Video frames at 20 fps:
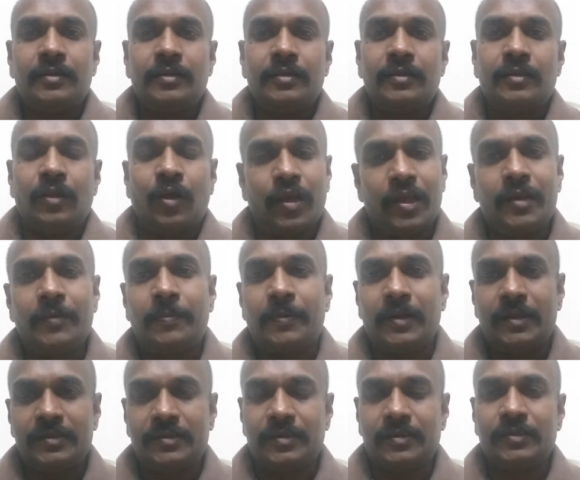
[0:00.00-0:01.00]
the oil
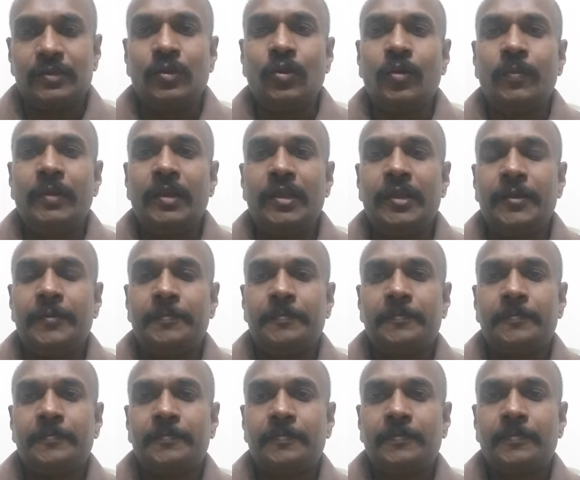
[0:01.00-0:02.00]
prices globally
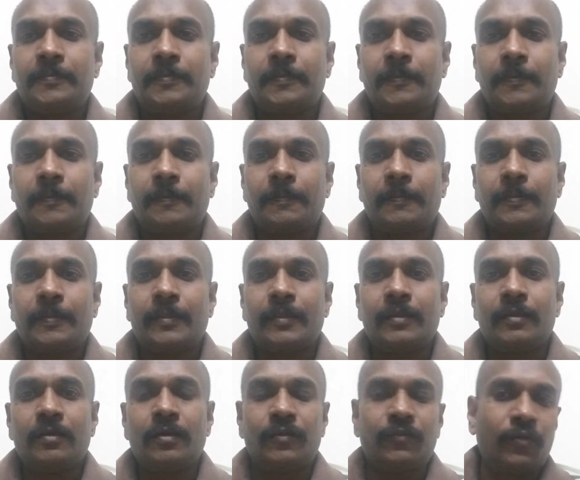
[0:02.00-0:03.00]

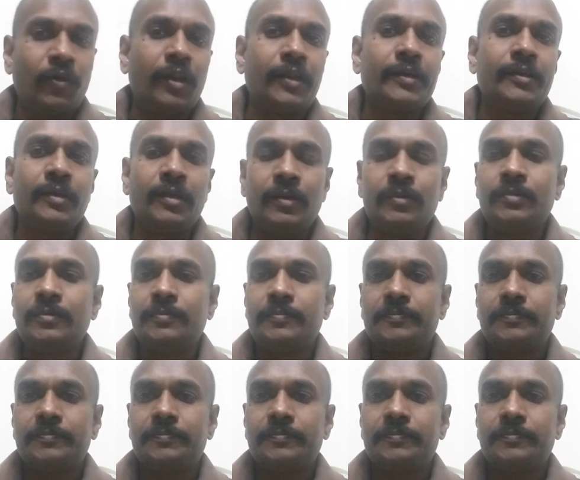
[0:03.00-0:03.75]
are falling down.